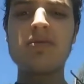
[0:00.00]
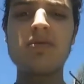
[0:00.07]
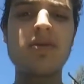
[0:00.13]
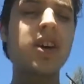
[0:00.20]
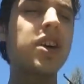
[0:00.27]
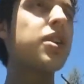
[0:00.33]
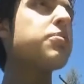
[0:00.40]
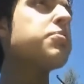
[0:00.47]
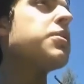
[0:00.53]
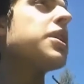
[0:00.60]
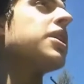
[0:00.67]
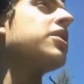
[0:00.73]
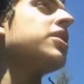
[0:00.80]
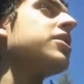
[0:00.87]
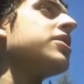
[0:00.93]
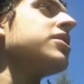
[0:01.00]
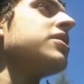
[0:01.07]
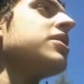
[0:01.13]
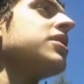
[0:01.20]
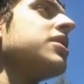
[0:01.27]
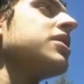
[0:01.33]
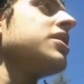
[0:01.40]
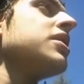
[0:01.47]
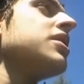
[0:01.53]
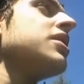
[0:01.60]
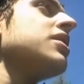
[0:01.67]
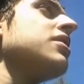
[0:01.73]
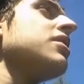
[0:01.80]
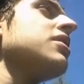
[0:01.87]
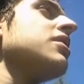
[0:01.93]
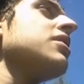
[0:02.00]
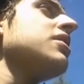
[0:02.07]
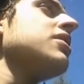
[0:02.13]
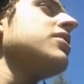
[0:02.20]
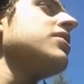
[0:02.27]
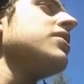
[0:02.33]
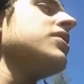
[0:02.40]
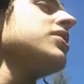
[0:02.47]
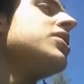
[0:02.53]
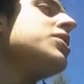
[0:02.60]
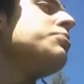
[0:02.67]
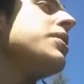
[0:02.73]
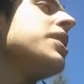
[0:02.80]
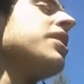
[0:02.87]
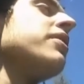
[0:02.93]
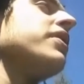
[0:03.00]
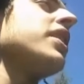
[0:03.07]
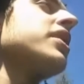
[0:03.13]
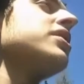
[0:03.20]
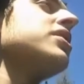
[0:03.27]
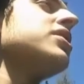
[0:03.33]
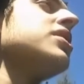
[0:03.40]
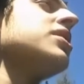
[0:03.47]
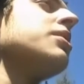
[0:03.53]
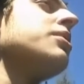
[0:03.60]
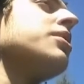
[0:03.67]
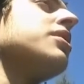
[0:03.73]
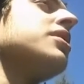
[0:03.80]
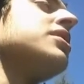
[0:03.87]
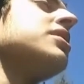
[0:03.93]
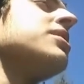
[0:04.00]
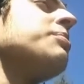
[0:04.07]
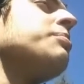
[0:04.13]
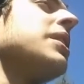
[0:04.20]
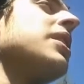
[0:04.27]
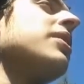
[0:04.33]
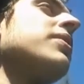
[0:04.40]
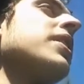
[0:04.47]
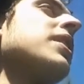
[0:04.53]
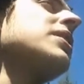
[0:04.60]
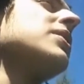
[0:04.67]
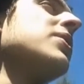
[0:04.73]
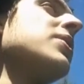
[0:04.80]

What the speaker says: Fucking betas. This is BETAMAX. This is the BETAMAX